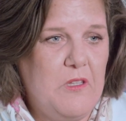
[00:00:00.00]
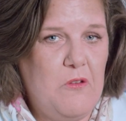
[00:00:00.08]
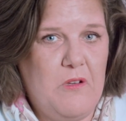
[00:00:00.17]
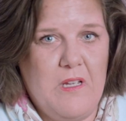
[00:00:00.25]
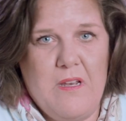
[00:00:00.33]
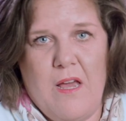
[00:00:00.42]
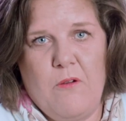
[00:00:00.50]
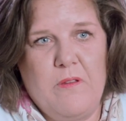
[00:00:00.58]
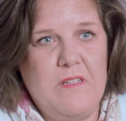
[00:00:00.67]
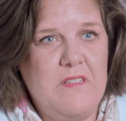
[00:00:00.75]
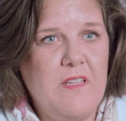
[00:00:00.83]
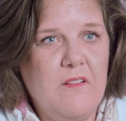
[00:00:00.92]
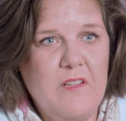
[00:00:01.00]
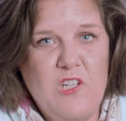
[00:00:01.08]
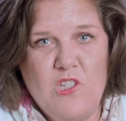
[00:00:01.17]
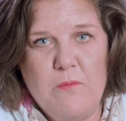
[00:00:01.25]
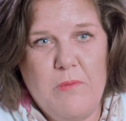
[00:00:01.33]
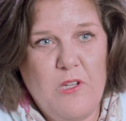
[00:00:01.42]
you can not only see the
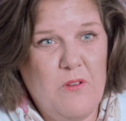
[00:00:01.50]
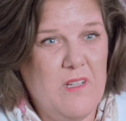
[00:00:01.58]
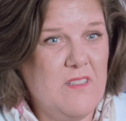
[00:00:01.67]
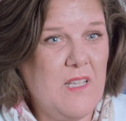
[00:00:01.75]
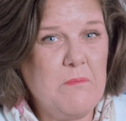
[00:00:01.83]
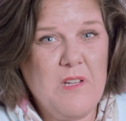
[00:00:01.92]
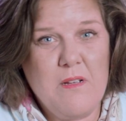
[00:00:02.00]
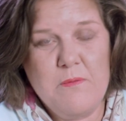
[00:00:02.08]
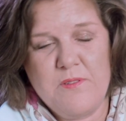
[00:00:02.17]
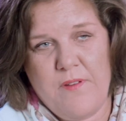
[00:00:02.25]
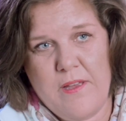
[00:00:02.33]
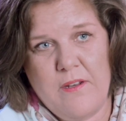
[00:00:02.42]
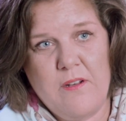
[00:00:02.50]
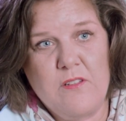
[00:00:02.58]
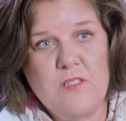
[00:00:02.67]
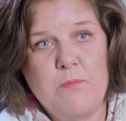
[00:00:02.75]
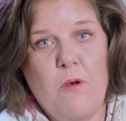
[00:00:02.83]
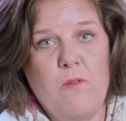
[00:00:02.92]
lesion, but you can sometimes find it
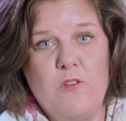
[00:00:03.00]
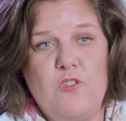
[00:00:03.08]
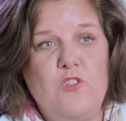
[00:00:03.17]
as small as